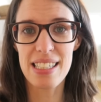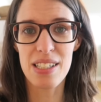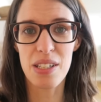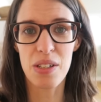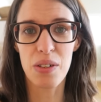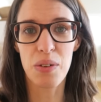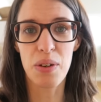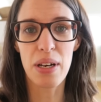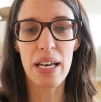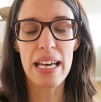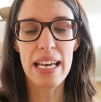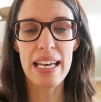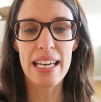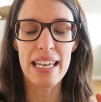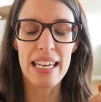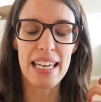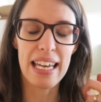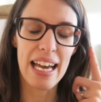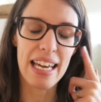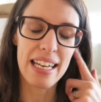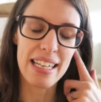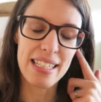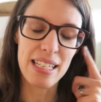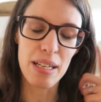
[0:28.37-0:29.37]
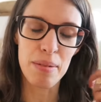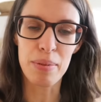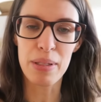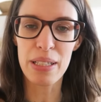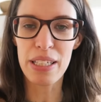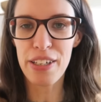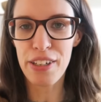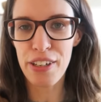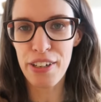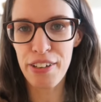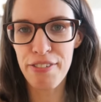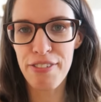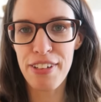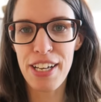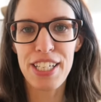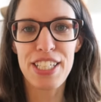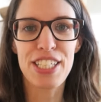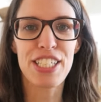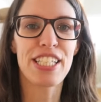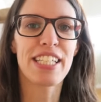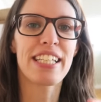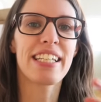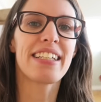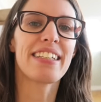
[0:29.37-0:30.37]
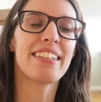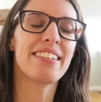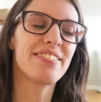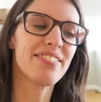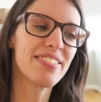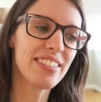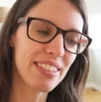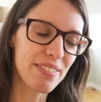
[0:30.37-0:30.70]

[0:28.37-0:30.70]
So he had a double ear infection,